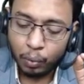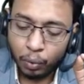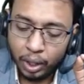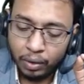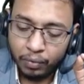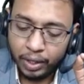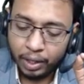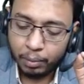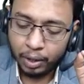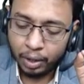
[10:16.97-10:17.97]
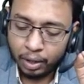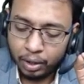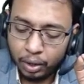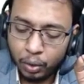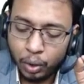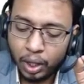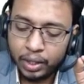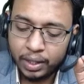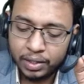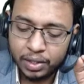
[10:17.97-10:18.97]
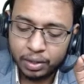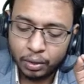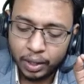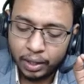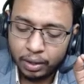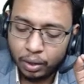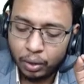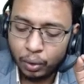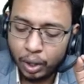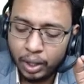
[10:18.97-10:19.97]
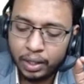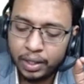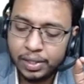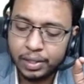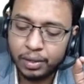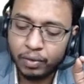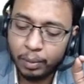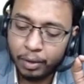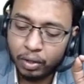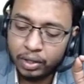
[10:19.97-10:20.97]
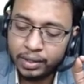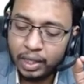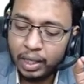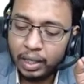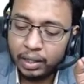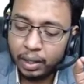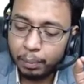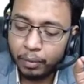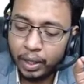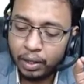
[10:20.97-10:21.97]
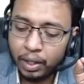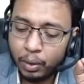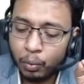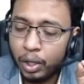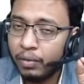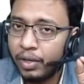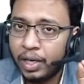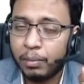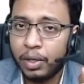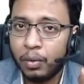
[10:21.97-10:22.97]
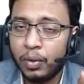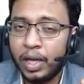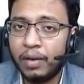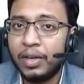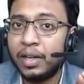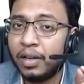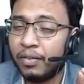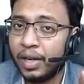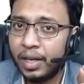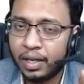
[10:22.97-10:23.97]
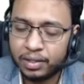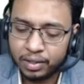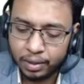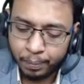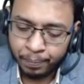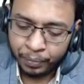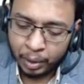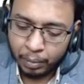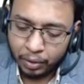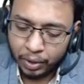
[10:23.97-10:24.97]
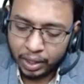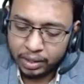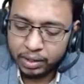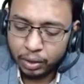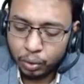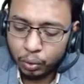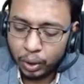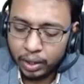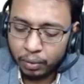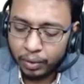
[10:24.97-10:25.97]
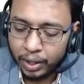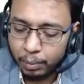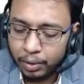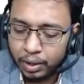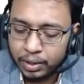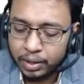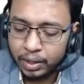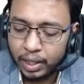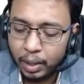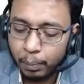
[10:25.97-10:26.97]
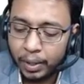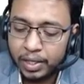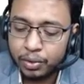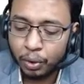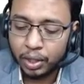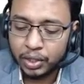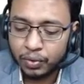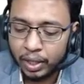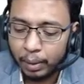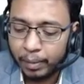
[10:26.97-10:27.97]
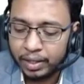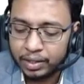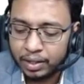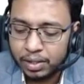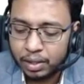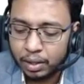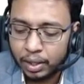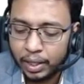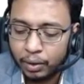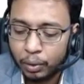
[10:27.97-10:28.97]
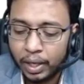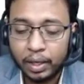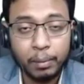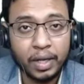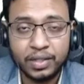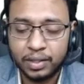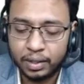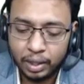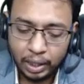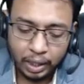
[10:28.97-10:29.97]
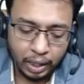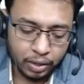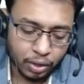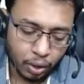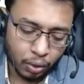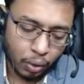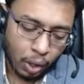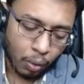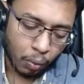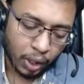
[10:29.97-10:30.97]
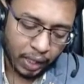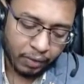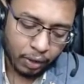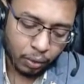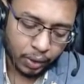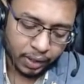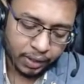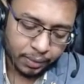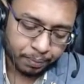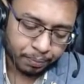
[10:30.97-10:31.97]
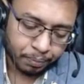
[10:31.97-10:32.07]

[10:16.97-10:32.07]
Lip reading: one variable, do not touch it, okay? Do not touch it. Why? Because that particular one variable will have a definite answer, but whereas the two other variables, they are placeholders for imagination, right? You can imagine. So what I will do is,